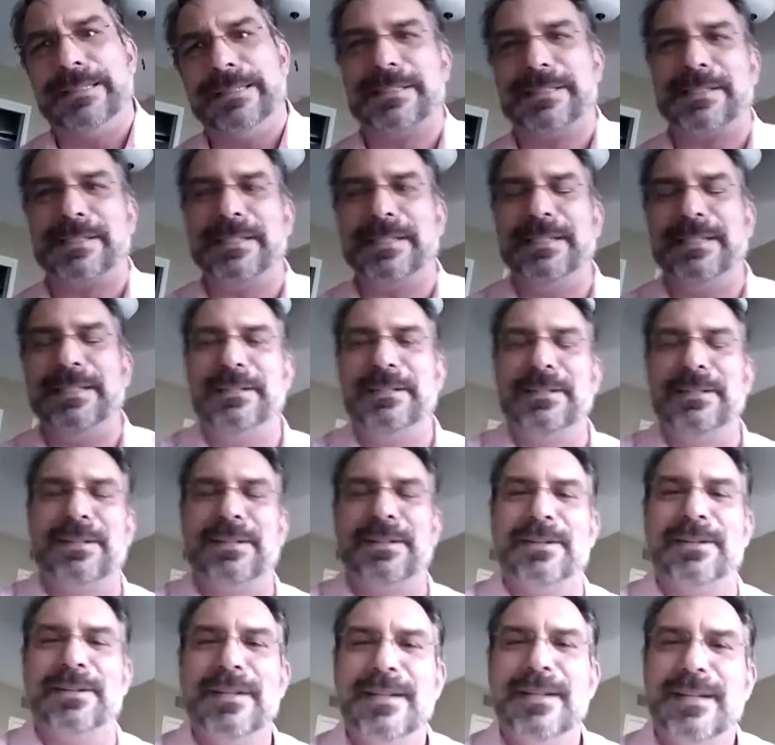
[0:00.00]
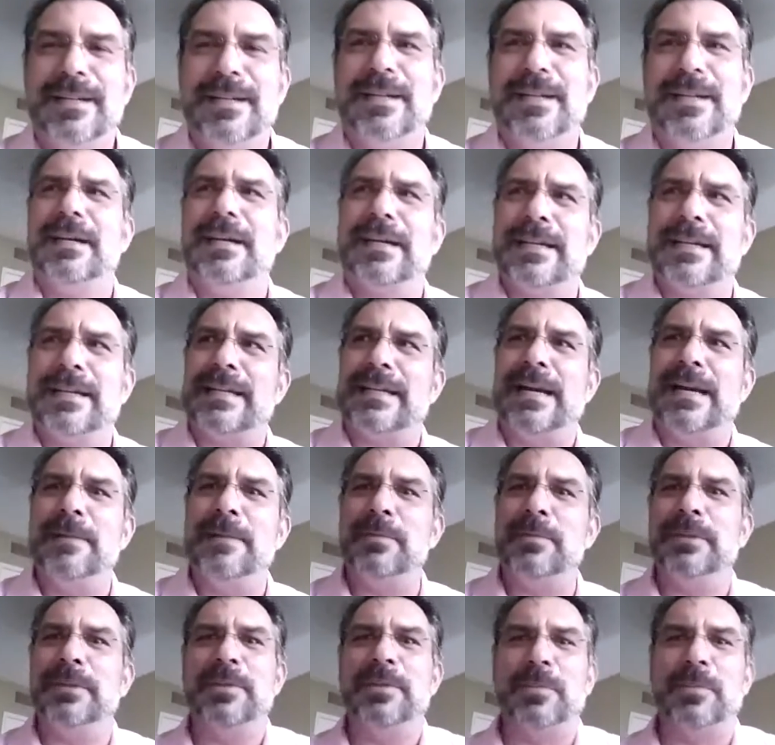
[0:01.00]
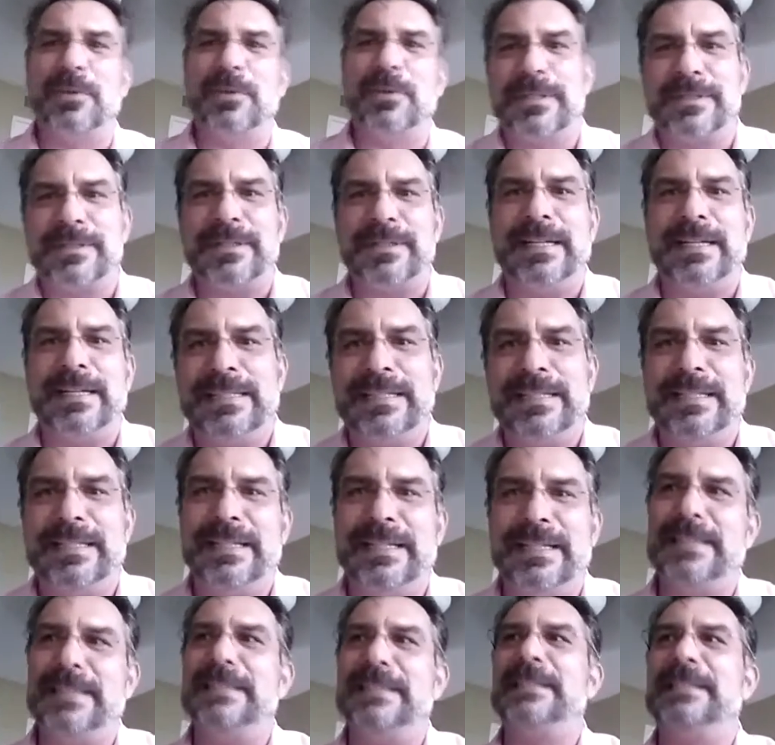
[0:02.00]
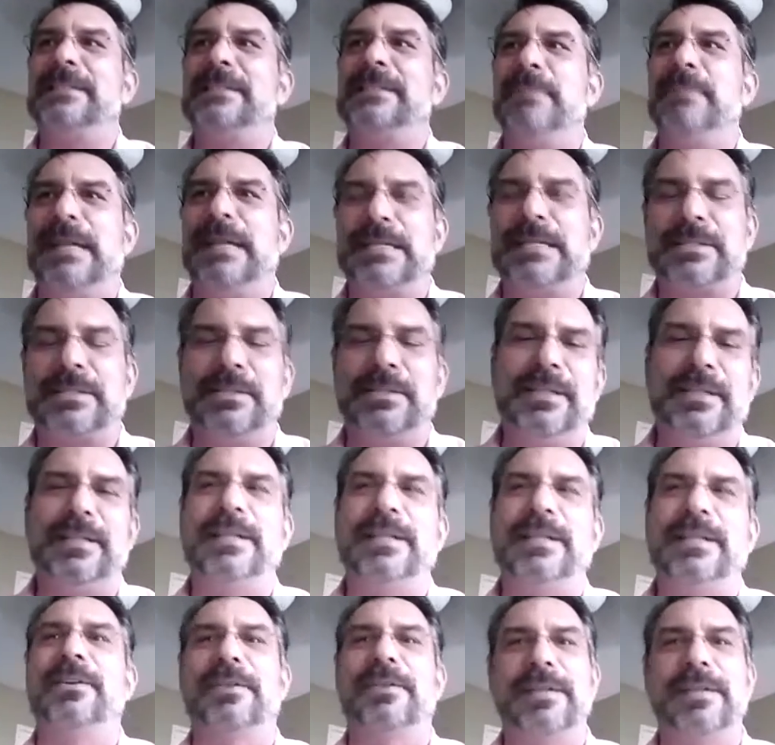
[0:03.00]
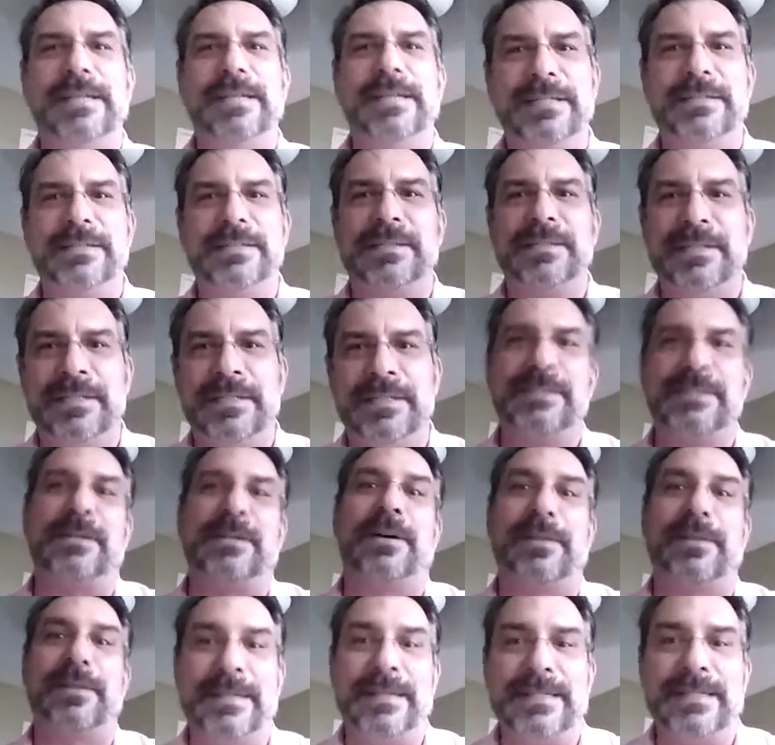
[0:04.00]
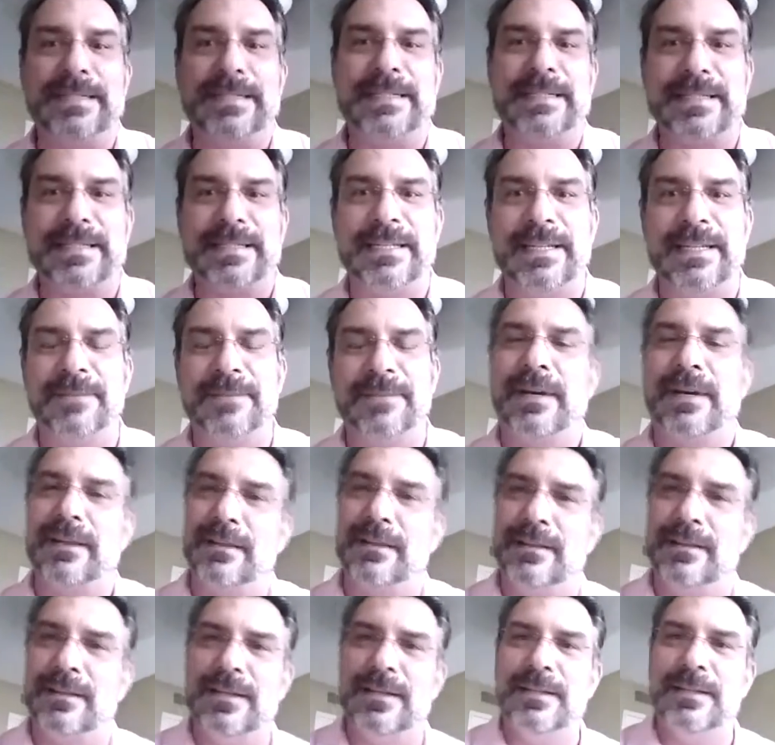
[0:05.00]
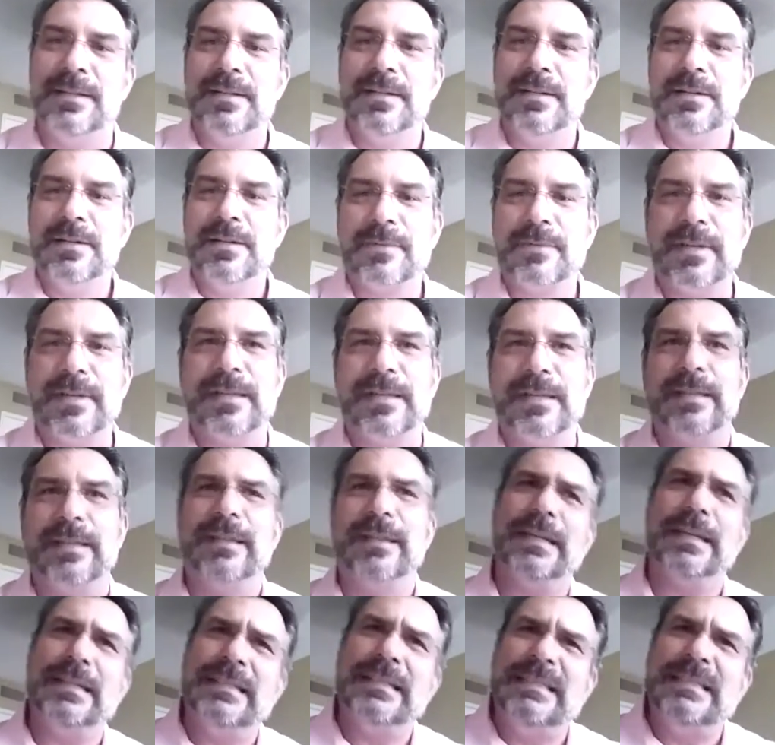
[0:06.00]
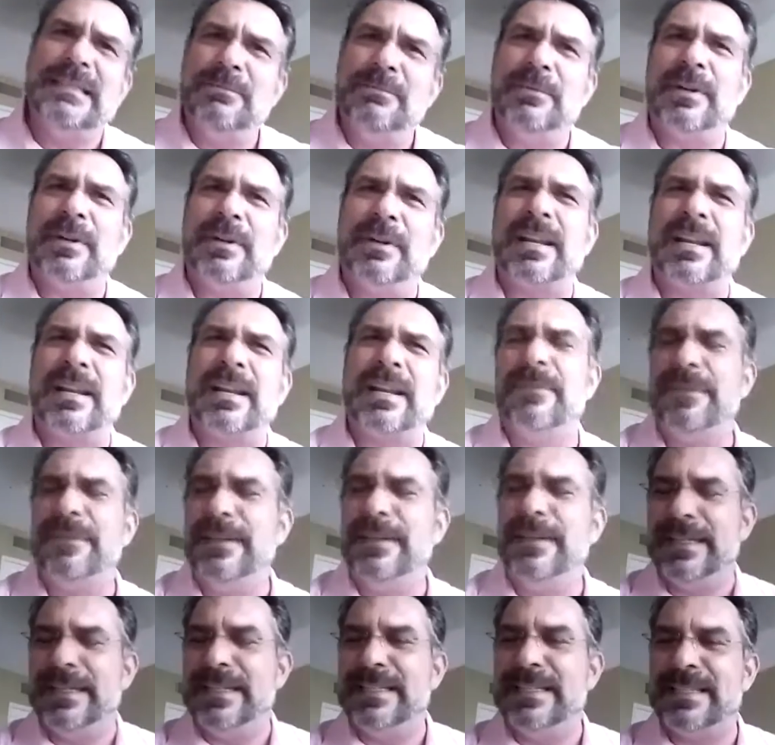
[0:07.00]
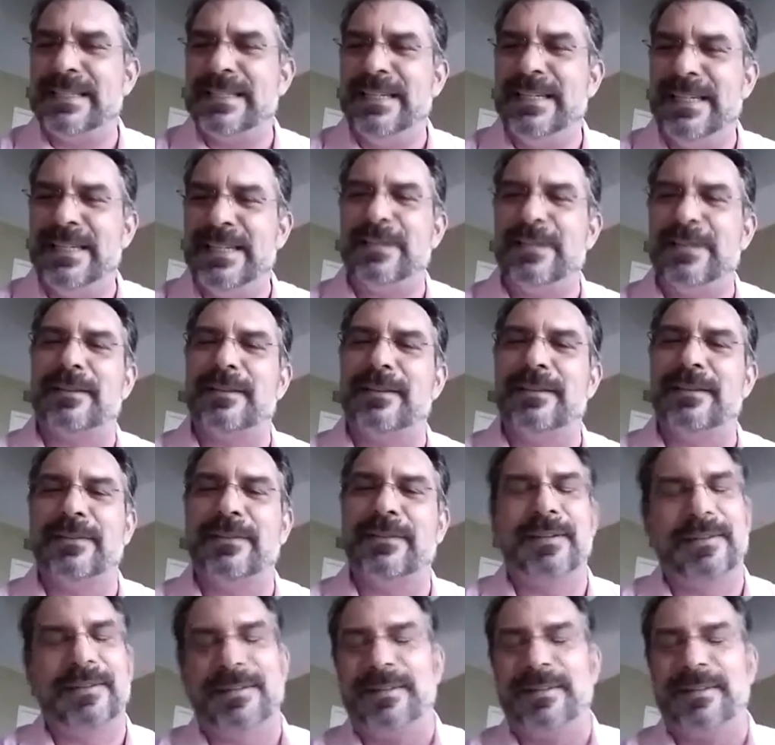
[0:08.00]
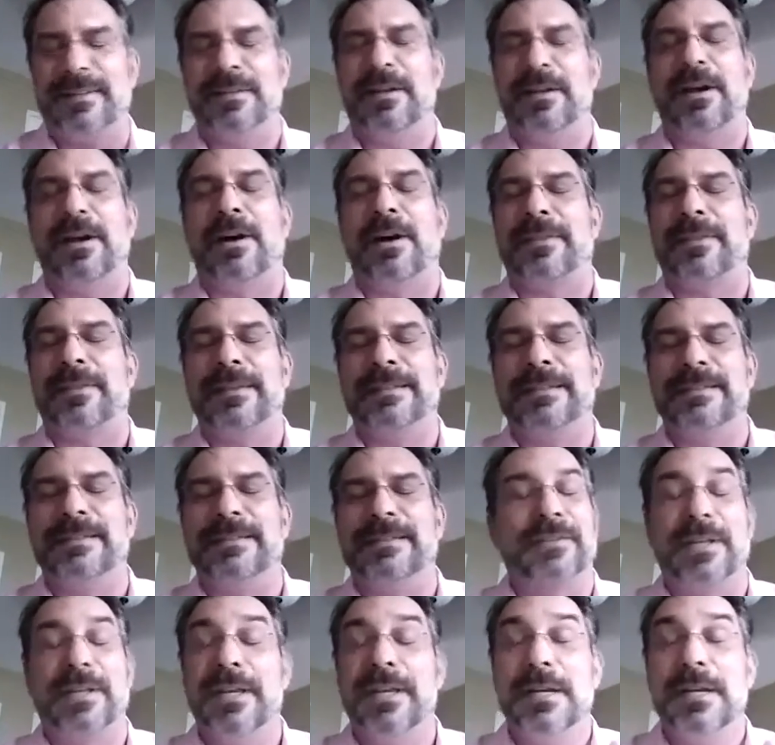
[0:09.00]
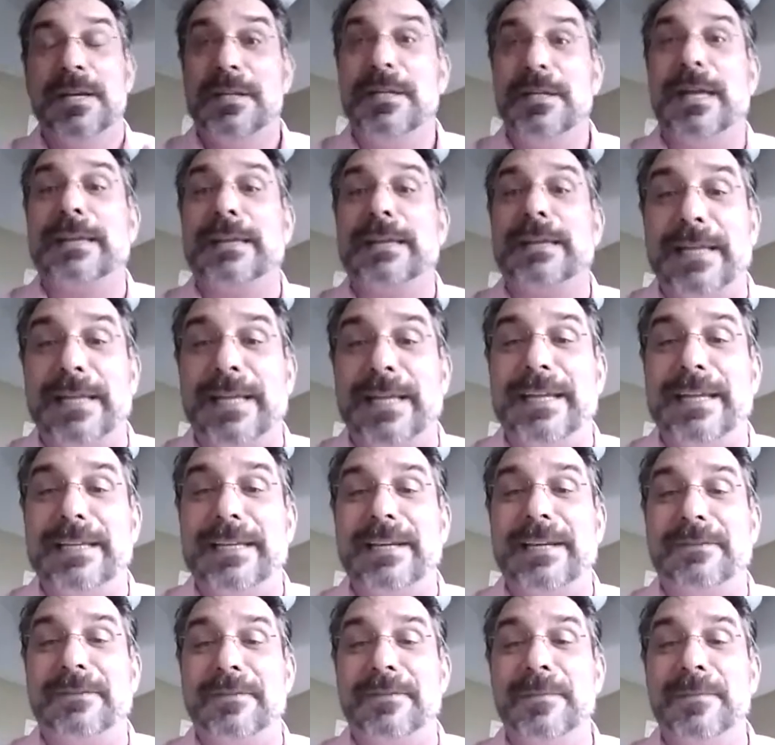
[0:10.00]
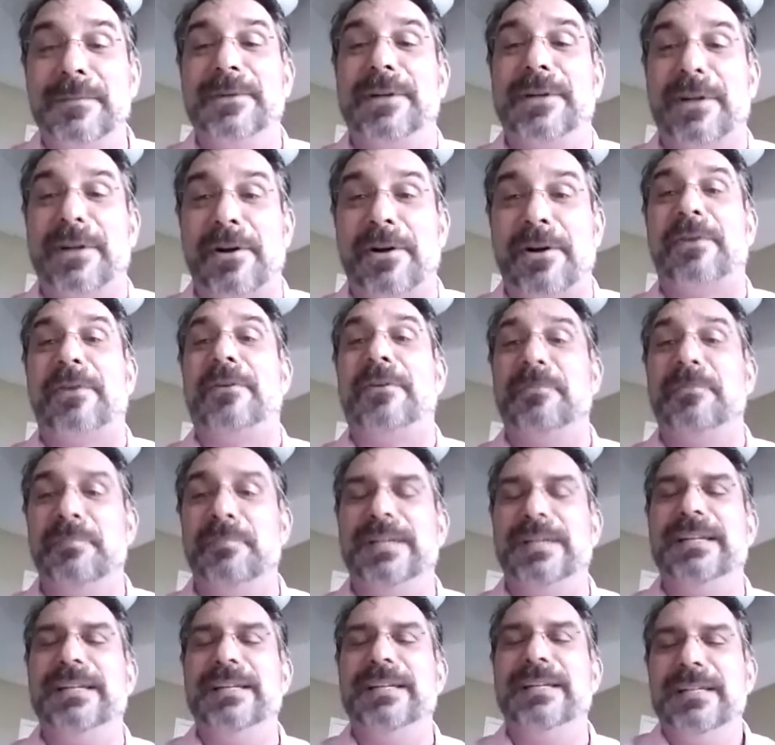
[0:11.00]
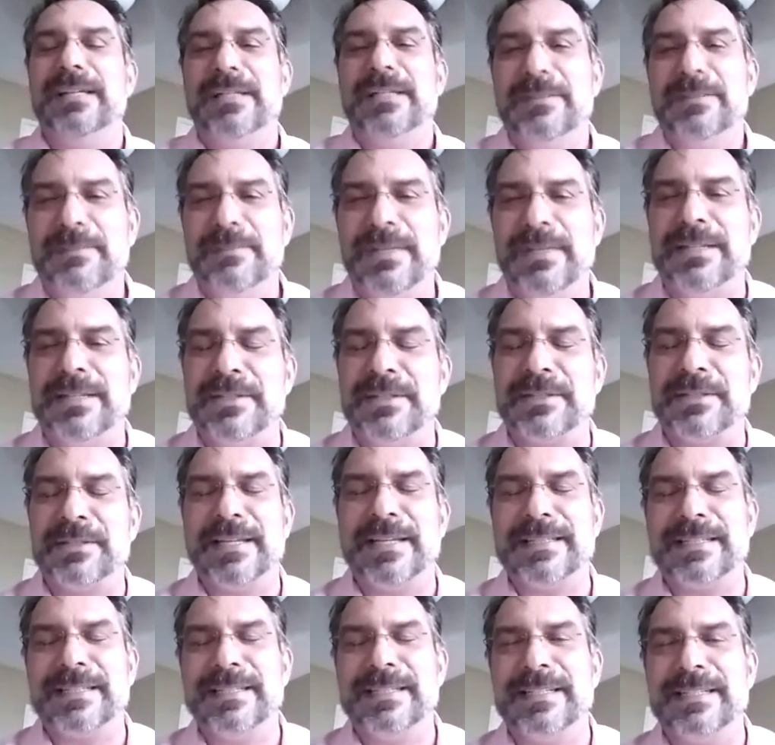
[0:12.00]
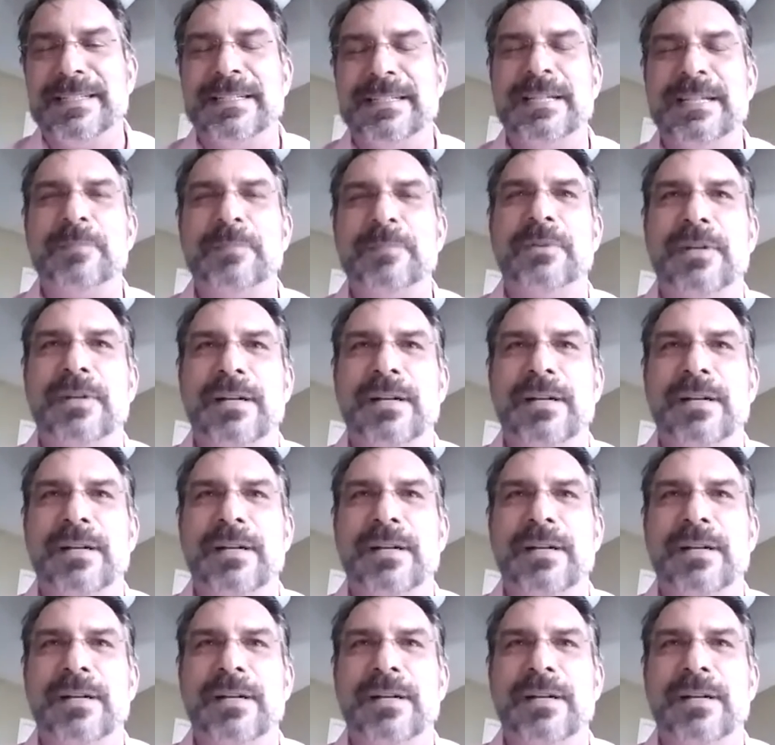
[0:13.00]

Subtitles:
see, because I'm a little more attracted to his masculinity or his authenticity rather than what I'm feeling is an inauthenticity. Not that I get that from you at all, but just as an example.